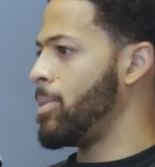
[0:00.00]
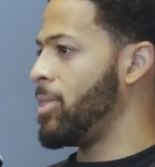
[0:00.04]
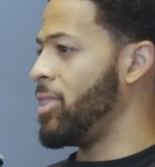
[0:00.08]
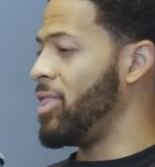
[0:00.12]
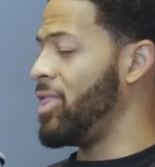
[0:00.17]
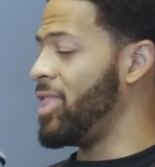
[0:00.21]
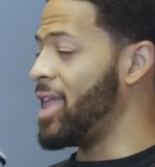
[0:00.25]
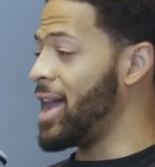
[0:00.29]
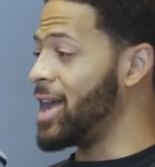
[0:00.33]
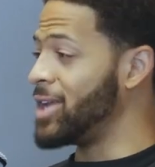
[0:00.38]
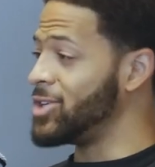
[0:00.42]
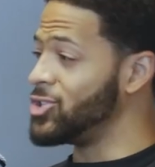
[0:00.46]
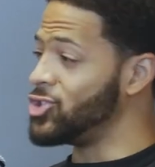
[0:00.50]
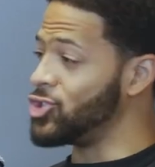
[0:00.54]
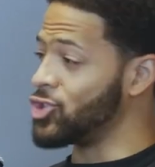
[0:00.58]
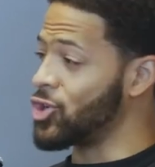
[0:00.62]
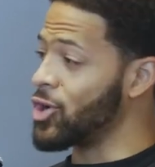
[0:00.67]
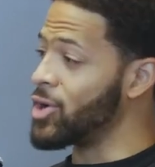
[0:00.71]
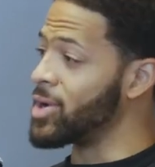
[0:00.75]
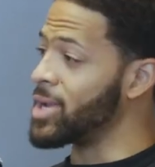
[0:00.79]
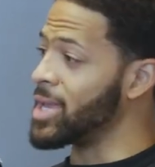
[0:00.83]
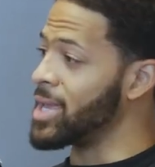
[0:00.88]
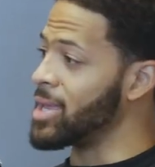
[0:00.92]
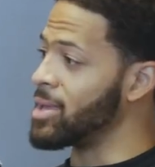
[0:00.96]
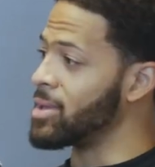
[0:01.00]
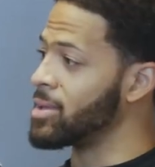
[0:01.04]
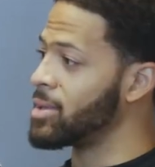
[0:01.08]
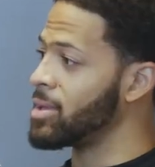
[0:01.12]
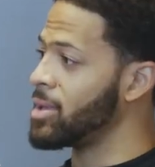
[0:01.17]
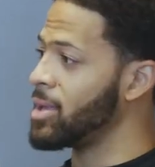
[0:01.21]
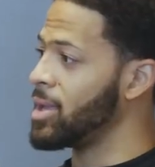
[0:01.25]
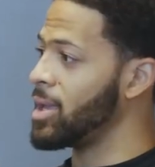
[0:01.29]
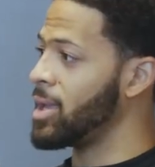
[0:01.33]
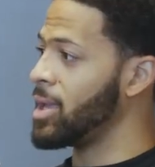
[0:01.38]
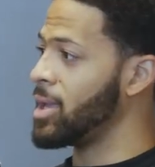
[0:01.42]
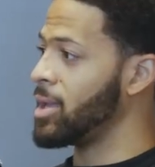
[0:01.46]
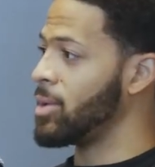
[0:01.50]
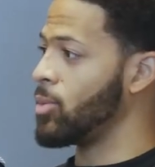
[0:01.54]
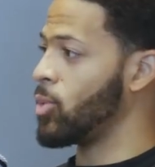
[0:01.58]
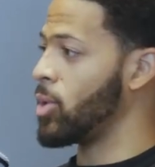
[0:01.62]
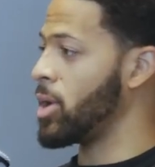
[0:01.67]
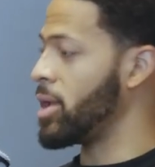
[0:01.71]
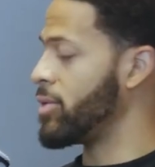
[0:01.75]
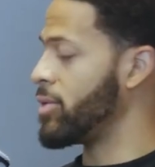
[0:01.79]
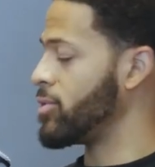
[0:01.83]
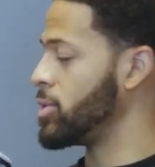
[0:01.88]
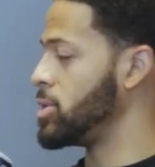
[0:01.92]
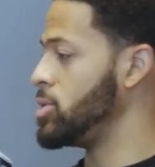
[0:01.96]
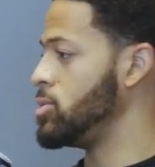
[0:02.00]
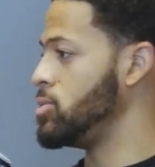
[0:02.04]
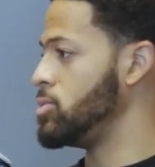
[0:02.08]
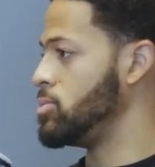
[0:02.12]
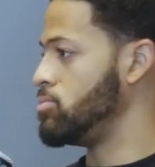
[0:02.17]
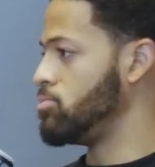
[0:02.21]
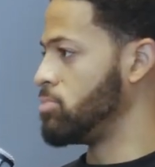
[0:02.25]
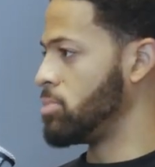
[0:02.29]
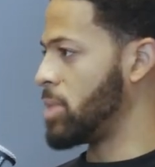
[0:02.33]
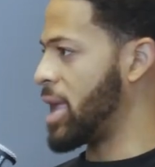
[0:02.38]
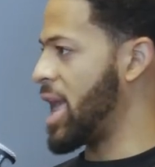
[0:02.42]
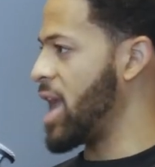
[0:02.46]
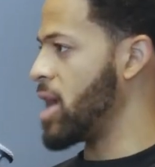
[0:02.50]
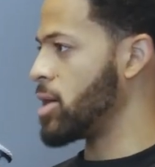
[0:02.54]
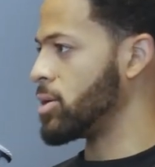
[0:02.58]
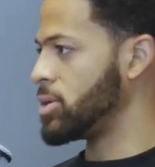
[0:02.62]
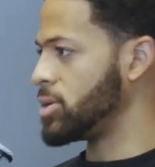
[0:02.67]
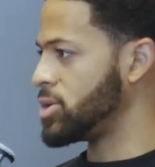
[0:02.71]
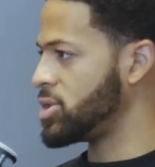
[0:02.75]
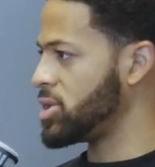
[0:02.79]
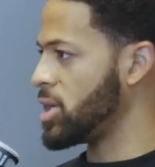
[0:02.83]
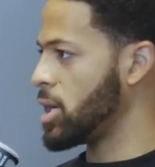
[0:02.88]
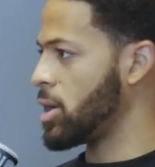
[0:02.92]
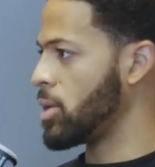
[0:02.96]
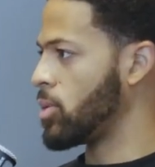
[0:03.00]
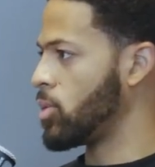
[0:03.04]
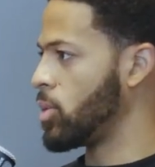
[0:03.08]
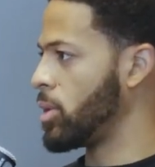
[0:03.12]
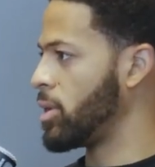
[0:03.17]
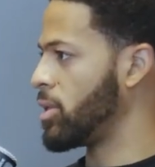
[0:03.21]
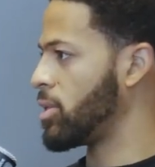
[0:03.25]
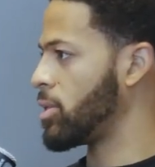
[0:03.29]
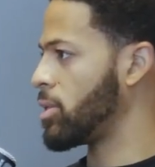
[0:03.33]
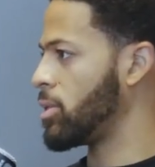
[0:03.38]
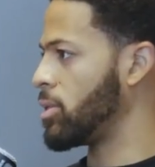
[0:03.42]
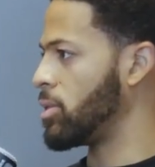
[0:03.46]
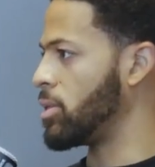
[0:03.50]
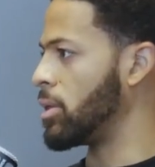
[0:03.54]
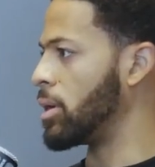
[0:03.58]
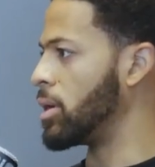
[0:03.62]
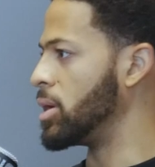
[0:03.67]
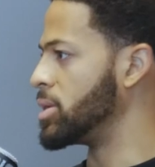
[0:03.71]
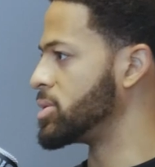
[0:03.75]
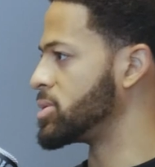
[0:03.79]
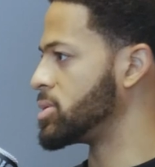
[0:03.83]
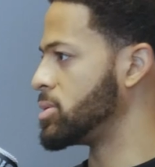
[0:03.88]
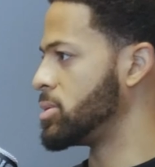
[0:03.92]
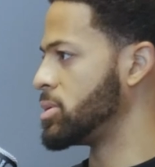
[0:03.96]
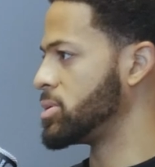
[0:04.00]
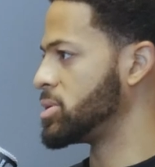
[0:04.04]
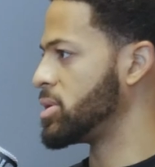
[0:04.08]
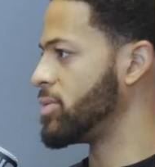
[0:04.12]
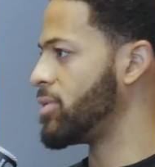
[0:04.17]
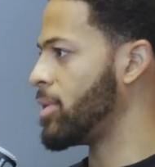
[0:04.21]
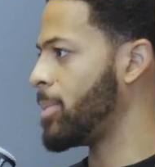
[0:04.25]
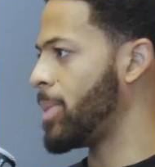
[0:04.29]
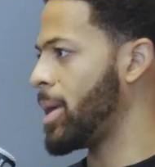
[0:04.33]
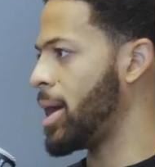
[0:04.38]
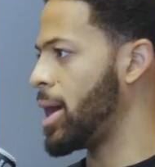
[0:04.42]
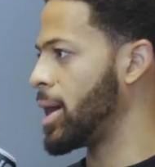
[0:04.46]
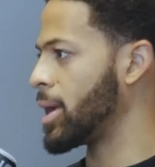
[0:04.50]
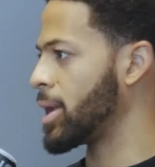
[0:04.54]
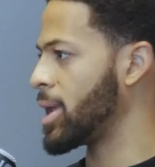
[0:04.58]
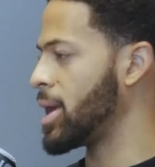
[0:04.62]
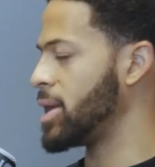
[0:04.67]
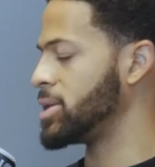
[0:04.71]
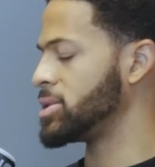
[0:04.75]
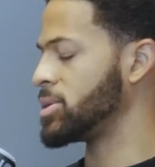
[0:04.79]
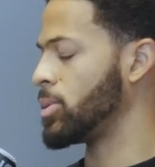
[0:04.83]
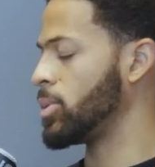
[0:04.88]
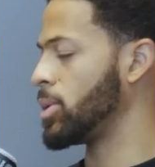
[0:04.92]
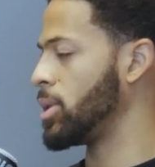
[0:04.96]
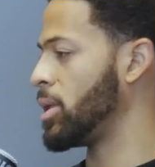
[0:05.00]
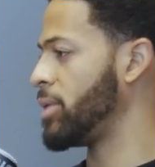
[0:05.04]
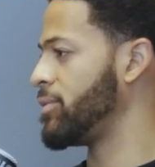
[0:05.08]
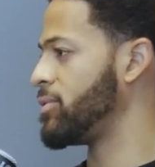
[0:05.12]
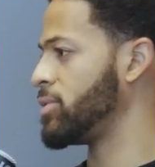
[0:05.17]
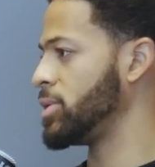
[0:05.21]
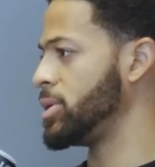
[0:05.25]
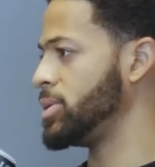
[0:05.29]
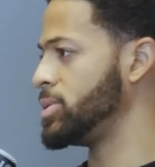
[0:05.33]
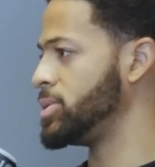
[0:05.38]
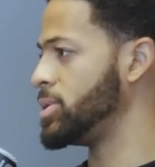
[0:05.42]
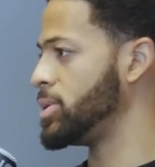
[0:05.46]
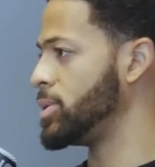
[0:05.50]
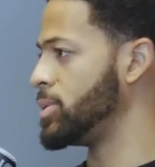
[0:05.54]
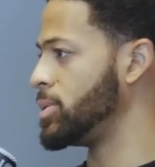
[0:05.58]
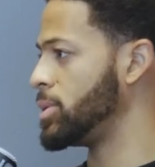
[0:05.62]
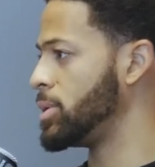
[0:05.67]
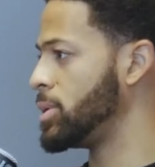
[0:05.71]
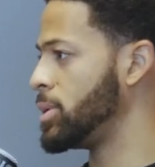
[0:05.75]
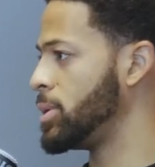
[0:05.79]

that journey and whatever you care to share with the listeners of the podcast. I would love for you to.